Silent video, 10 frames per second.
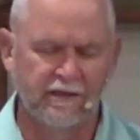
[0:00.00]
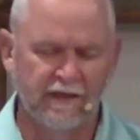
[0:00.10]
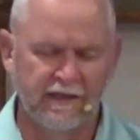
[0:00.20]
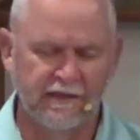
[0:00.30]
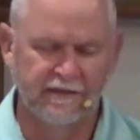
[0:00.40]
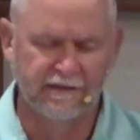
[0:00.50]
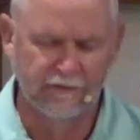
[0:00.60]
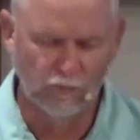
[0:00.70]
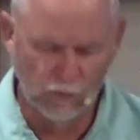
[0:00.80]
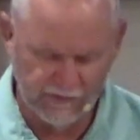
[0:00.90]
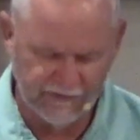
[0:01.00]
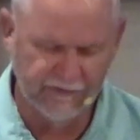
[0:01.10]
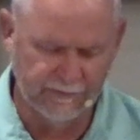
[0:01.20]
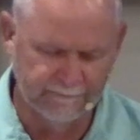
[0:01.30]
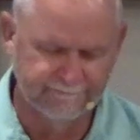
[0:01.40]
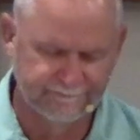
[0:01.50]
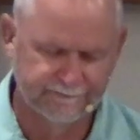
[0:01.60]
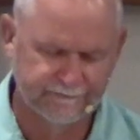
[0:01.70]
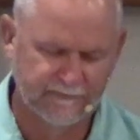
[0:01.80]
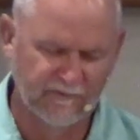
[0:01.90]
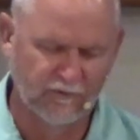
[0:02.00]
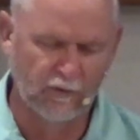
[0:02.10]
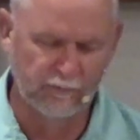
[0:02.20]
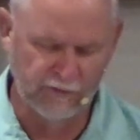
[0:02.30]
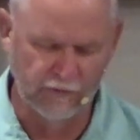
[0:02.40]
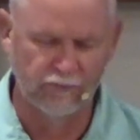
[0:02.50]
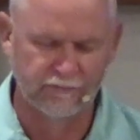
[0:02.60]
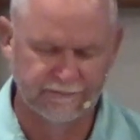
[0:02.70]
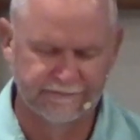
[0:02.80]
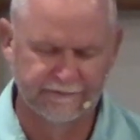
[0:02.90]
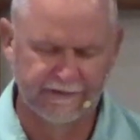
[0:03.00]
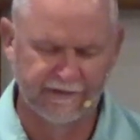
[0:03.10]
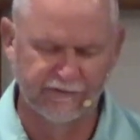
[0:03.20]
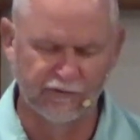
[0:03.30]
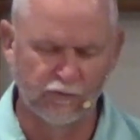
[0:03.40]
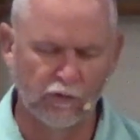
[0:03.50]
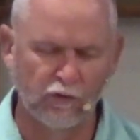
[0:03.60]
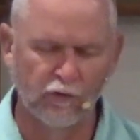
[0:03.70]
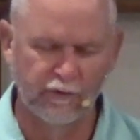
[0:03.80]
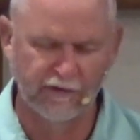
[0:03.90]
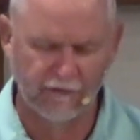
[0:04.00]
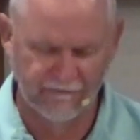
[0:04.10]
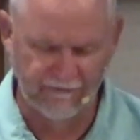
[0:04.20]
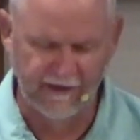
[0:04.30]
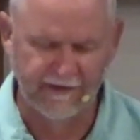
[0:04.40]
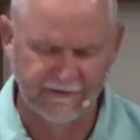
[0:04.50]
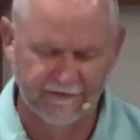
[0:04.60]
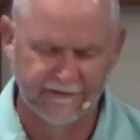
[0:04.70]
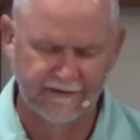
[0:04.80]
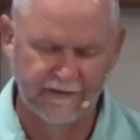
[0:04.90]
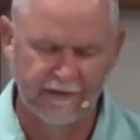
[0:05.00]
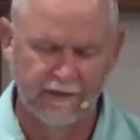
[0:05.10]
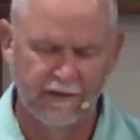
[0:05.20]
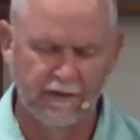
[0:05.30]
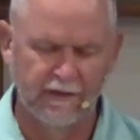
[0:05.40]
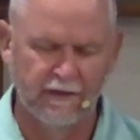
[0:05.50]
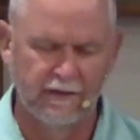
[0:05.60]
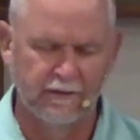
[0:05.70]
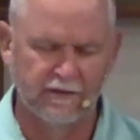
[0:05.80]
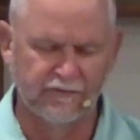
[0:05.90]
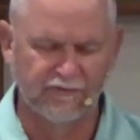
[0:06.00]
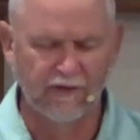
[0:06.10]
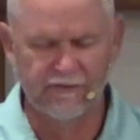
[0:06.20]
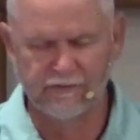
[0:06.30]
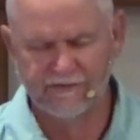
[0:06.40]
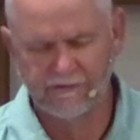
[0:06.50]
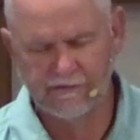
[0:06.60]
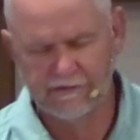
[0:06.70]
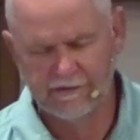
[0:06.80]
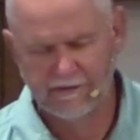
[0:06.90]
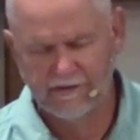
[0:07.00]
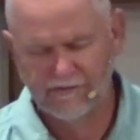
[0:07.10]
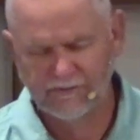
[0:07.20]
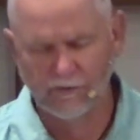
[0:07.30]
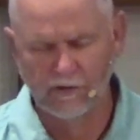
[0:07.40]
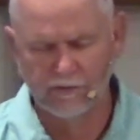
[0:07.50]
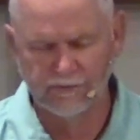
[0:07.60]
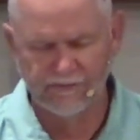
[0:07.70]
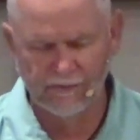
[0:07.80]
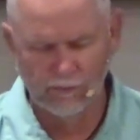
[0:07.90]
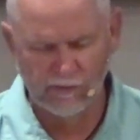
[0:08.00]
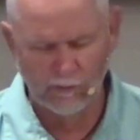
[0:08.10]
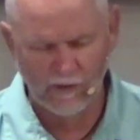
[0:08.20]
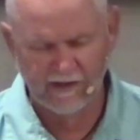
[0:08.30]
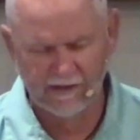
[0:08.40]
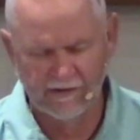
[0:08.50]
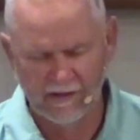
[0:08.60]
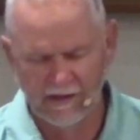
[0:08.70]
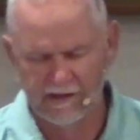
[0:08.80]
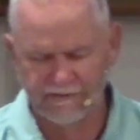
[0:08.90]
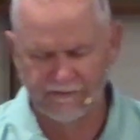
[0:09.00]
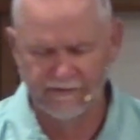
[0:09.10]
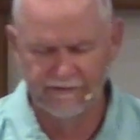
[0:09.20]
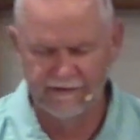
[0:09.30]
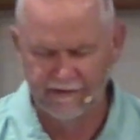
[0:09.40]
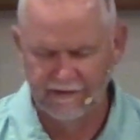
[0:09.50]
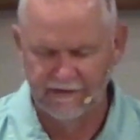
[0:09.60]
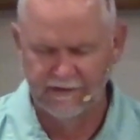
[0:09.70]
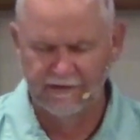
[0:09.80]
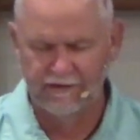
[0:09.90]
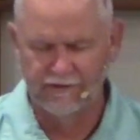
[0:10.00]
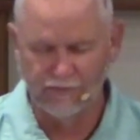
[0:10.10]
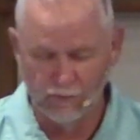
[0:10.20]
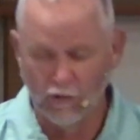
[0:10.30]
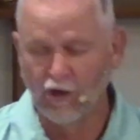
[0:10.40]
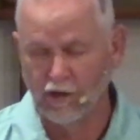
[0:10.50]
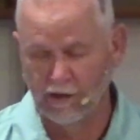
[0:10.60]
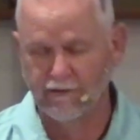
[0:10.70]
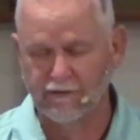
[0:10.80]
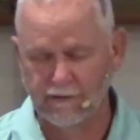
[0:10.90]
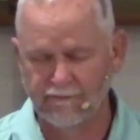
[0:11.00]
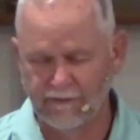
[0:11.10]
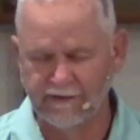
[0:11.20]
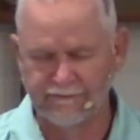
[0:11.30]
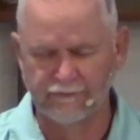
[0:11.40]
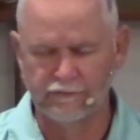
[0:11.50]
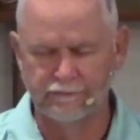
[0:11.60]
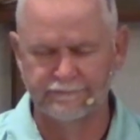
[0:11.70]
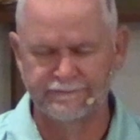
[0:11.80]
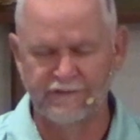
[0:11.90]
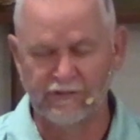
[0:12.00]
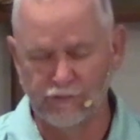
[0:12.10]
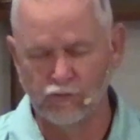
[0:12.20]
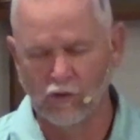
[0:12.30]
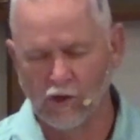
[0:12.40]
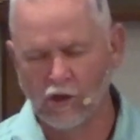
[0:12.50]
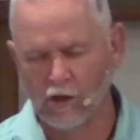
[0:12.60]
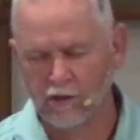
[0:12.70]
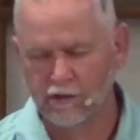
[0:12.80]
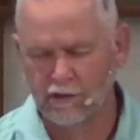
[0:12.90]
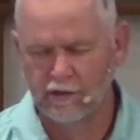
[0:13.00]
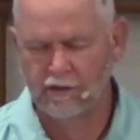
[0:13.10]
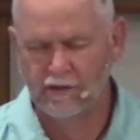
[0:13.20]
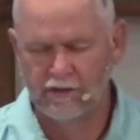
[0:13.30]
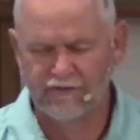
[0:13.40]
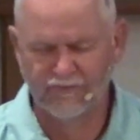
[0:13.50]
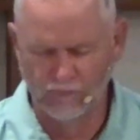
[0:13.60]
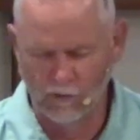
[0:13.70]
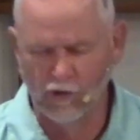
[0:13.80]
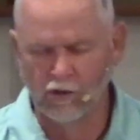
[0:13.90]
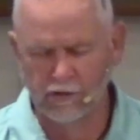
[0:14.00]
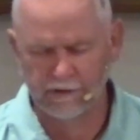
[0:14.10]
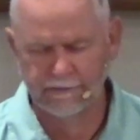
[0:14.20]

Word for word: gain wisdom from you and to grow in our faith. Because, Father, it's in the struggles that we recognize that you are faithful, that you are strong,